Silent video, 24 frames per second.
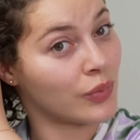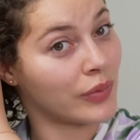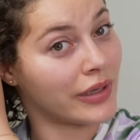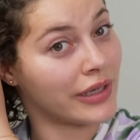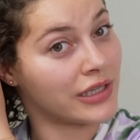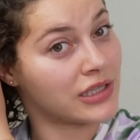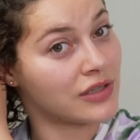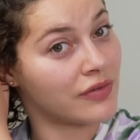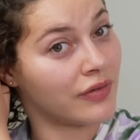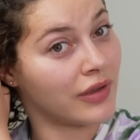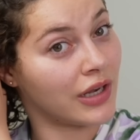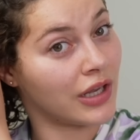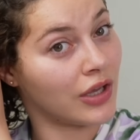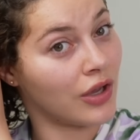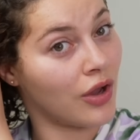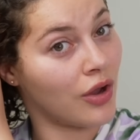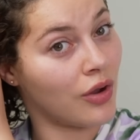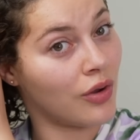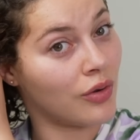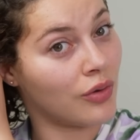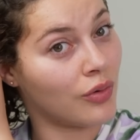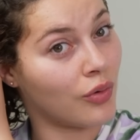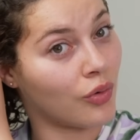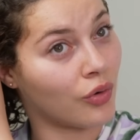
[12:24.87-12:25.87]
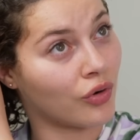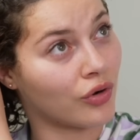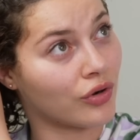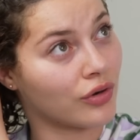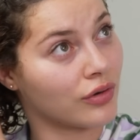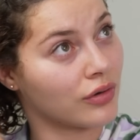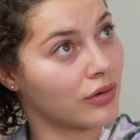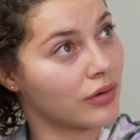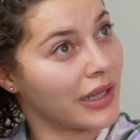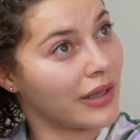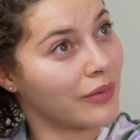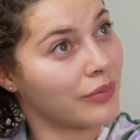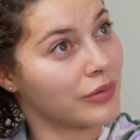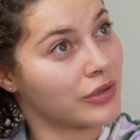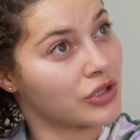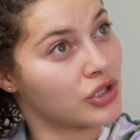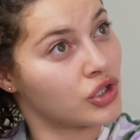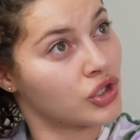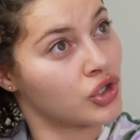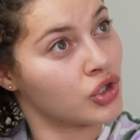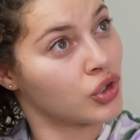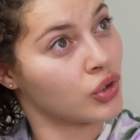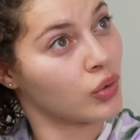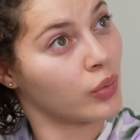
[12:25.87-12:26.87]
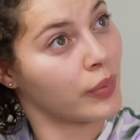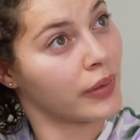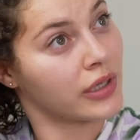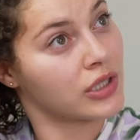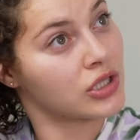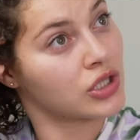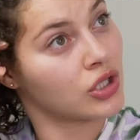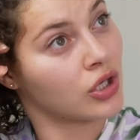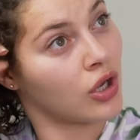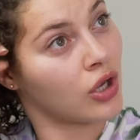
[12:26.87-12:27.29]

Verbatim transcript: week's video, or it was two weeks